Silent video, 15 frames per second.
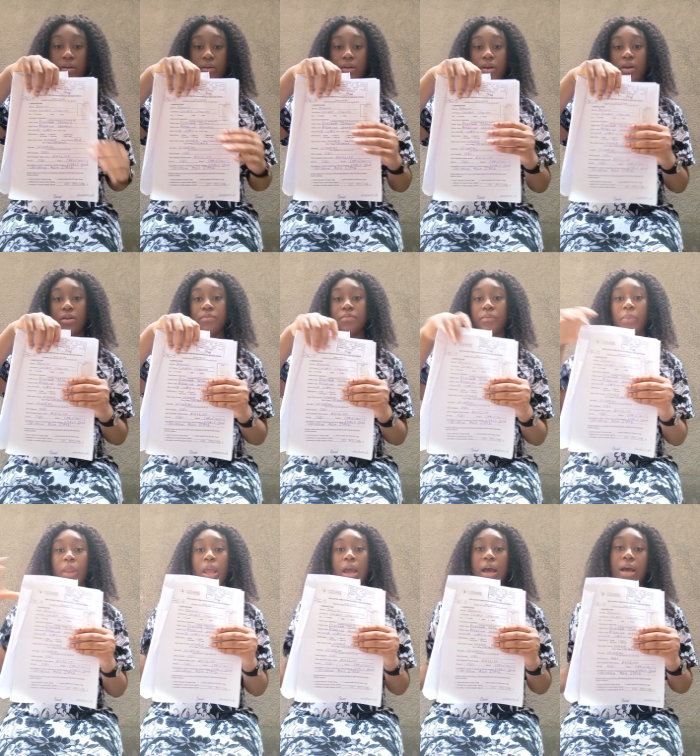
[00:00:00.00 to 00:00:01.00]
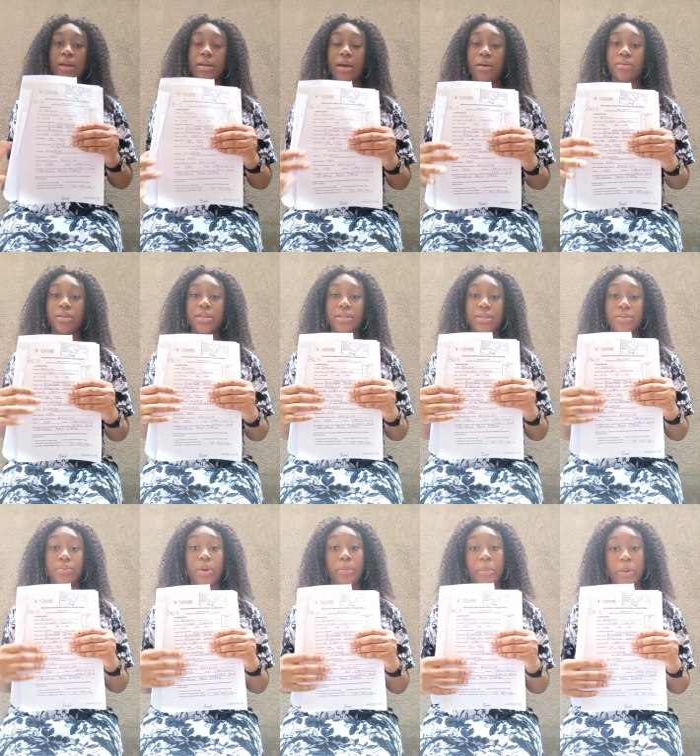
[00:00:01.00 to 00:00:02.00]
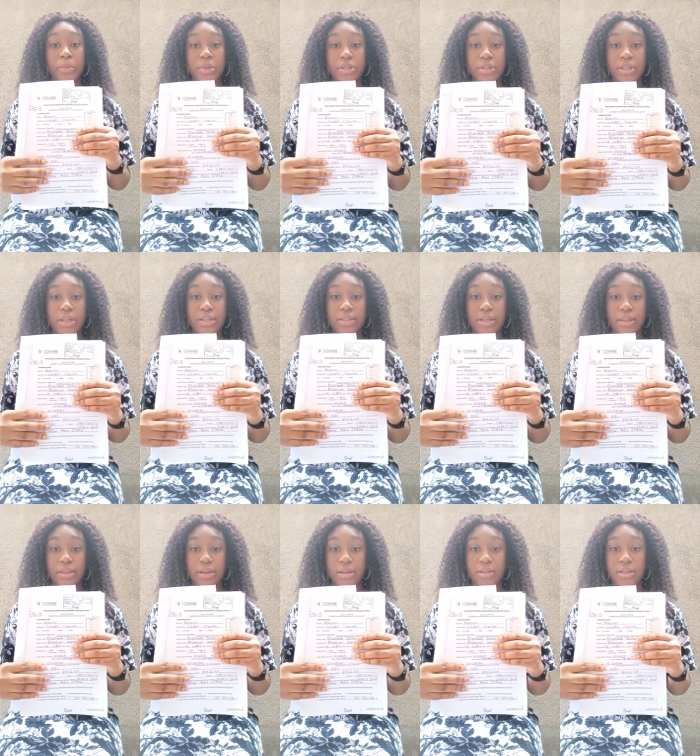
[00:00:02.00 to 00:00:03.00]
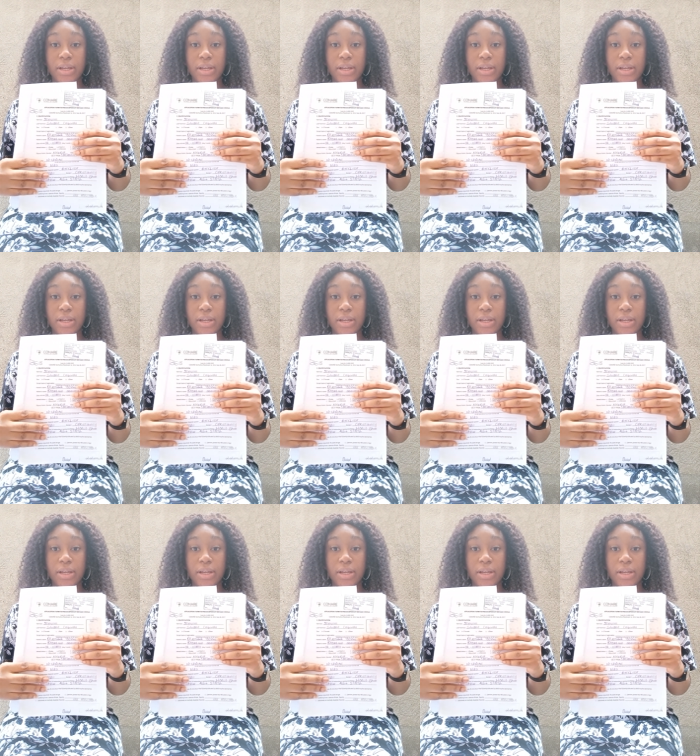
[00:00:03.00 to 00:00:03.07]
Okay. Now this is where my mistake started.